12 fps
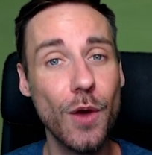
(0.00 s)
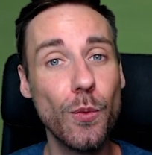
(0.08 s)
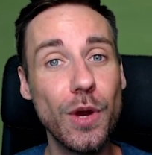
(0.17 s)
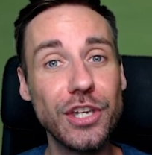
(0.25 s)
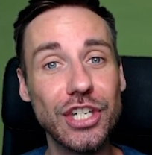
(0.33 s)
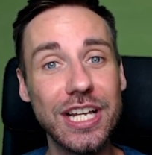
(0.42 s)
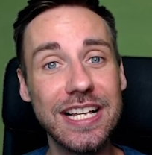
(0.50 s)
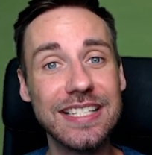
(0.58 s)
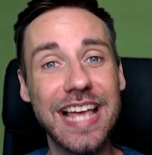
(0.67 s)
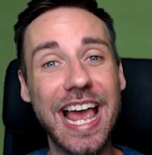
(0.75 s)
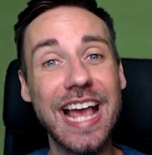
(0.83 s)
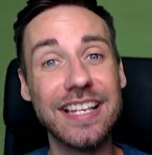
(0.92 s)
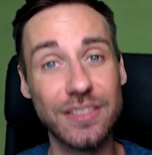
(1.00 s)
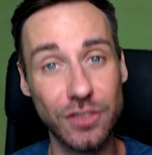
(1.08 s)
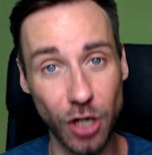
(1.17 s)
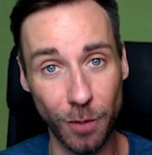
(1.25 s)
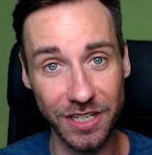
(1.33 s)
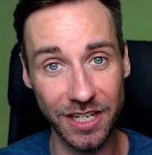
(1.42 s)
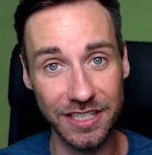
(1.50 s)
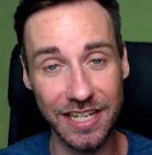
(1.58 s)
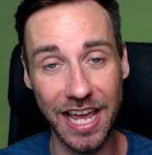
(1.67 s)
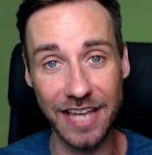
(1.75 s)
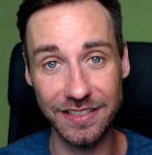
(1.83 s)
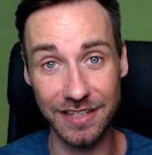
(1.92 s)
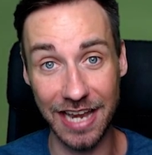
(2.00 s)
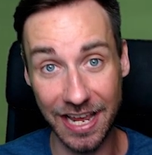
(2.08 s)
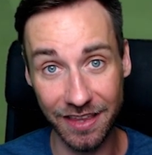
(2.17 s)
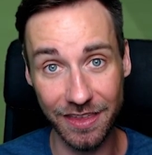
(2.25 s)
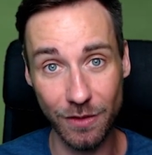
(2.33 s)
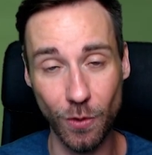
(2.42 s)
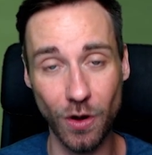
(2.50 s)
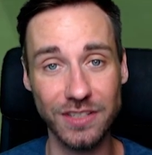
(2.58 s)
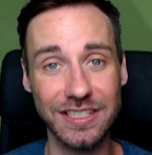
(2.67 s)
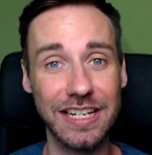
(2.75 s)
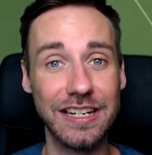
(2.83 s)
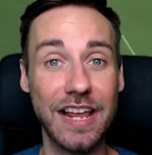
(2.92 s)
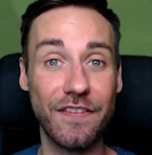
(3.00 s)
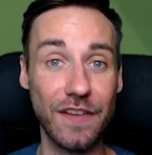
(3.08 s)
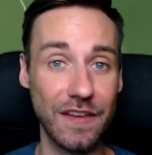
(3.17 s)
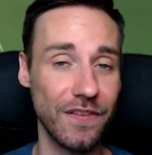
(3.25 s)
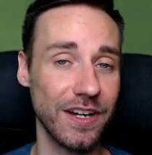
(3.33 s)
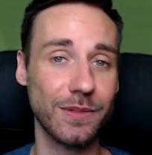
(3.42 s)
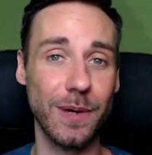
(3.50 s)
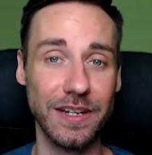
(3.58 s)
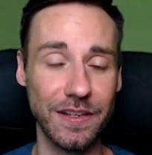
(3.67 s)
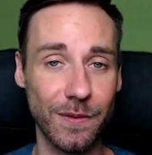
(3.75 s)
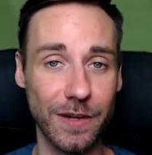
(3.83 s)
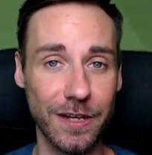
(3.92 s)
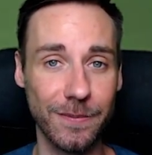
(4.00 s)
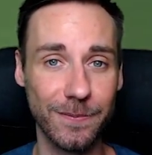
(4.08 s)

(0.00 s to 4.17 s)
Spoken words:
which is as dominant as lengthy was in FIFA 23.